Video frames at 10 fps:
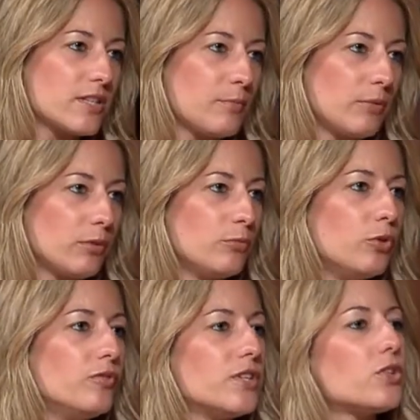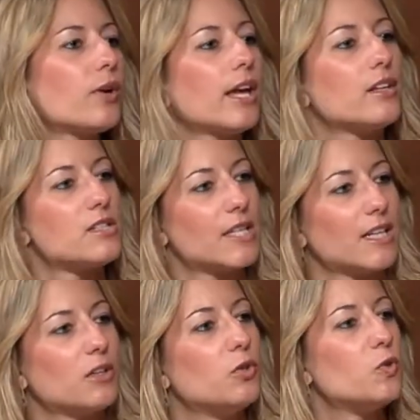have been removed. It's okay to stick it
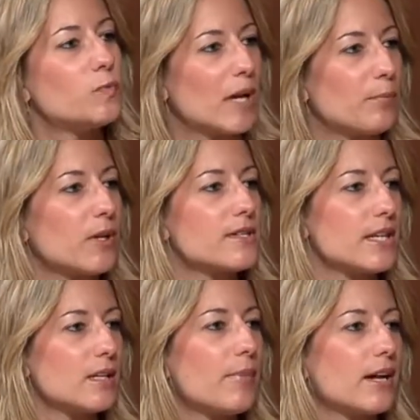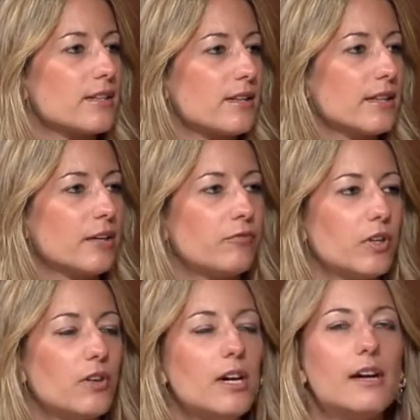in newspaper and send it back to the
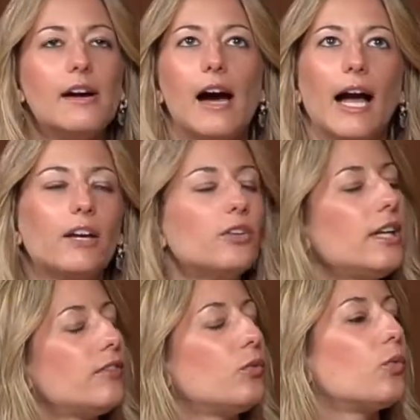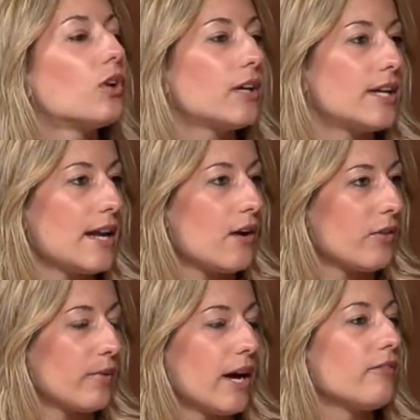landfill. I don't even worry now that
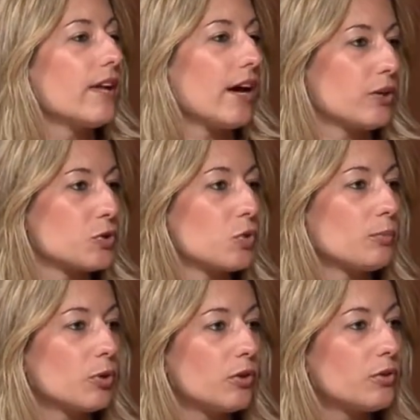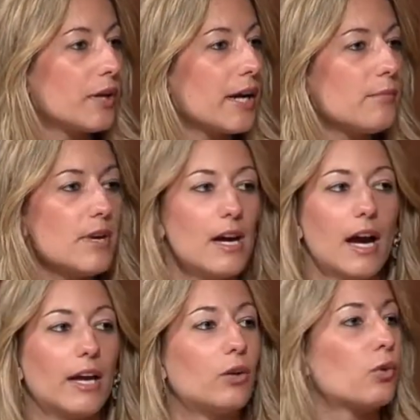we have the At Your Door program.
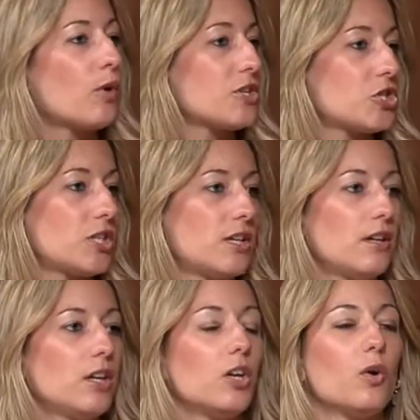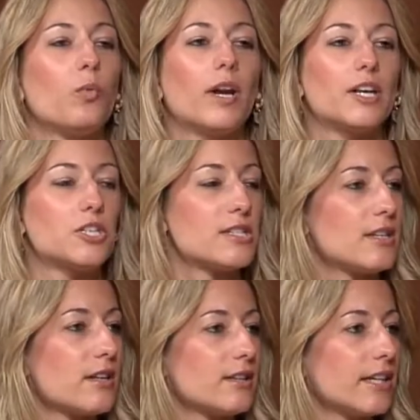I don't question, you know, what I should send
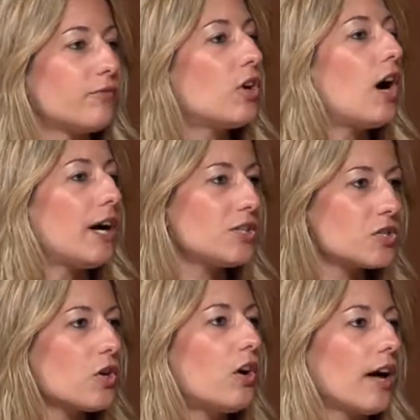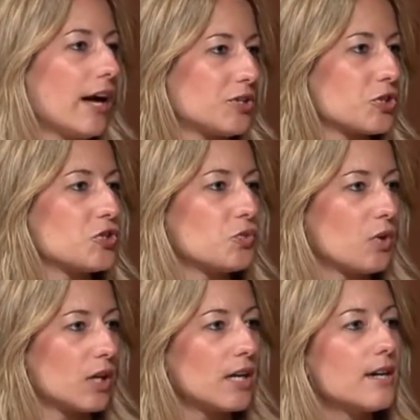to the landfill. I just call At Your
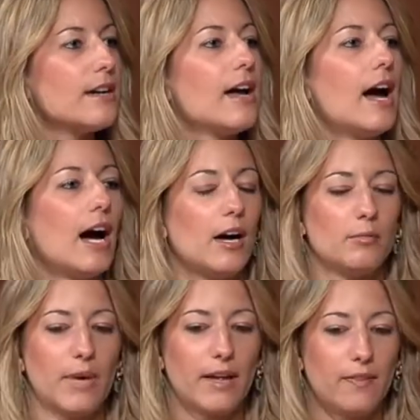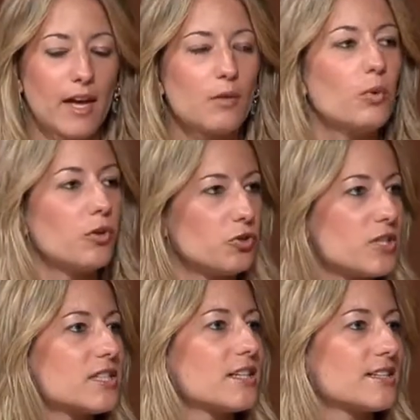Door. And they will
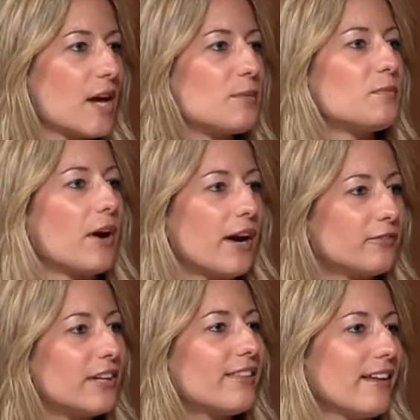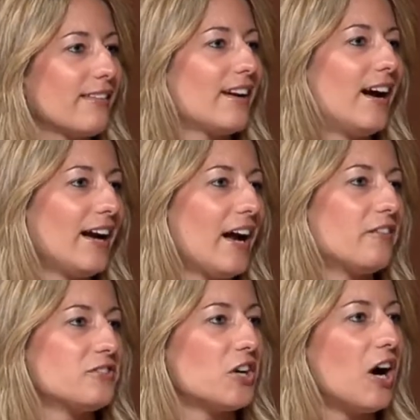just accept about everything that I
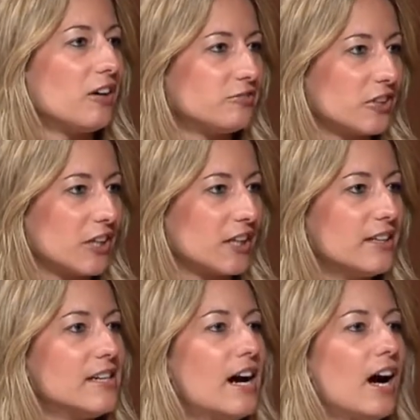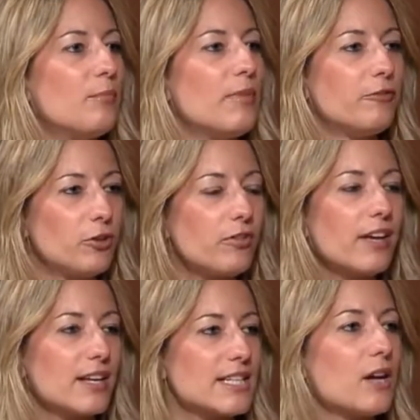have to offer. If you think
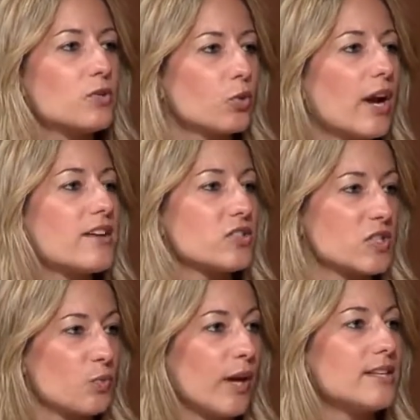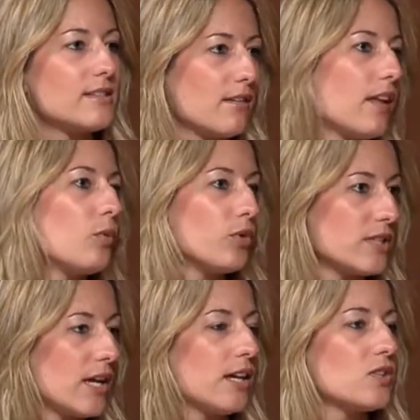it's household hazardous waste, they will
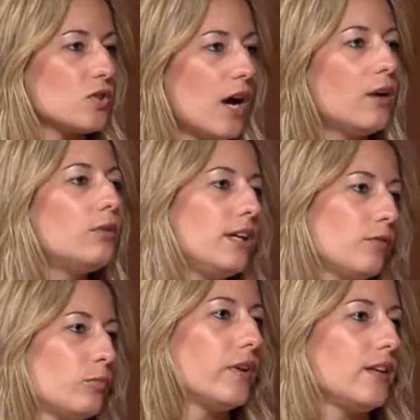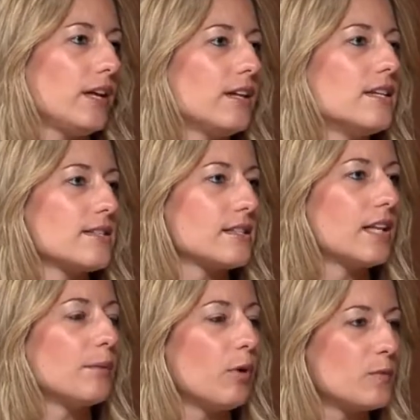take it. So I would even the incandescent
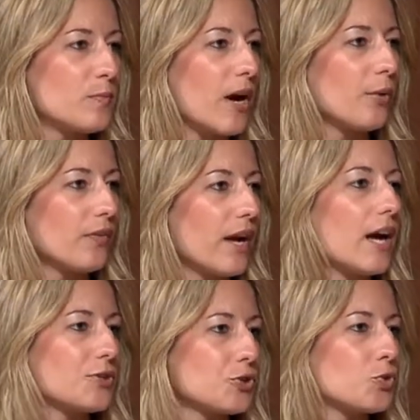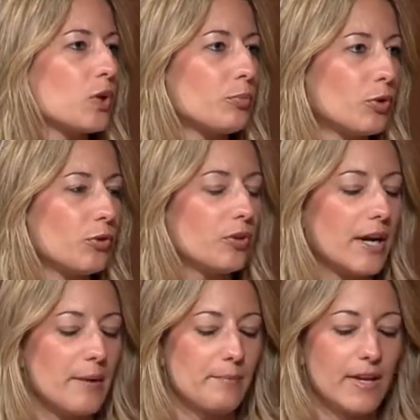light bulbs back with the At Your Door
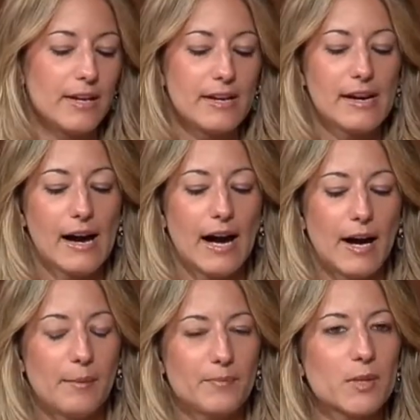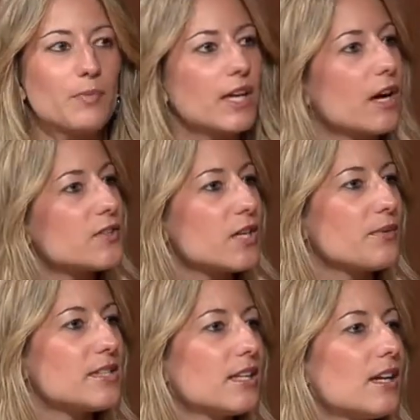program. Something else I was
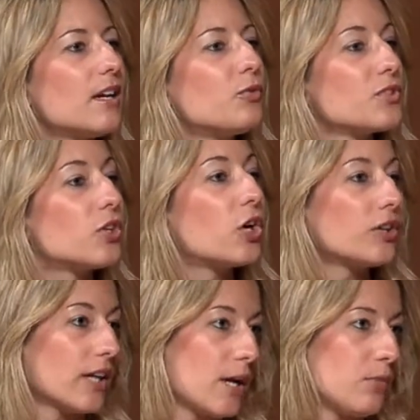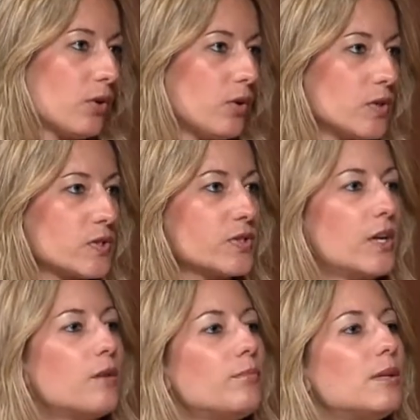thinking of was garden chemicals.
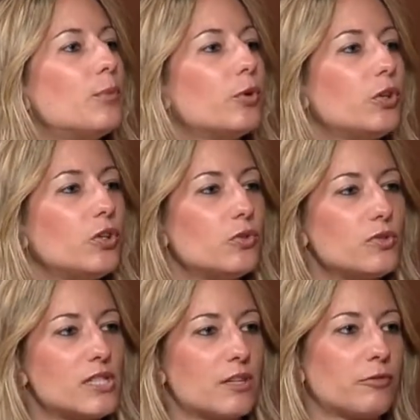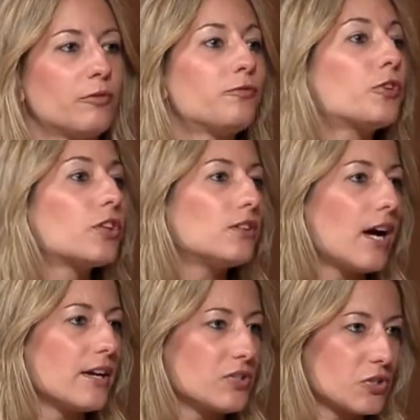People use different
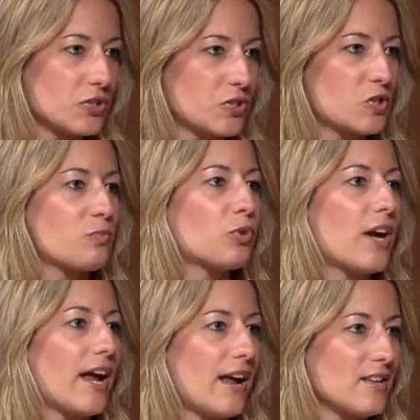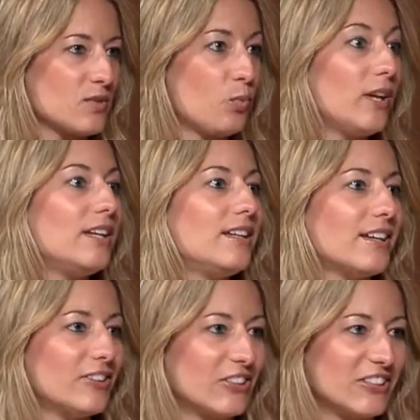fertilizers, sprays, weed
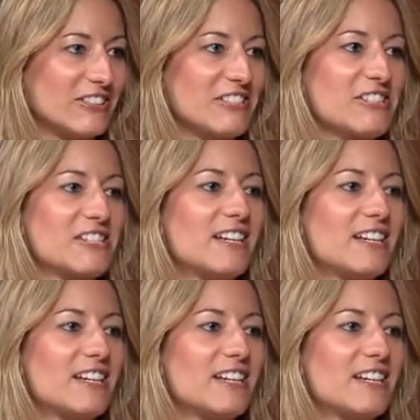killers.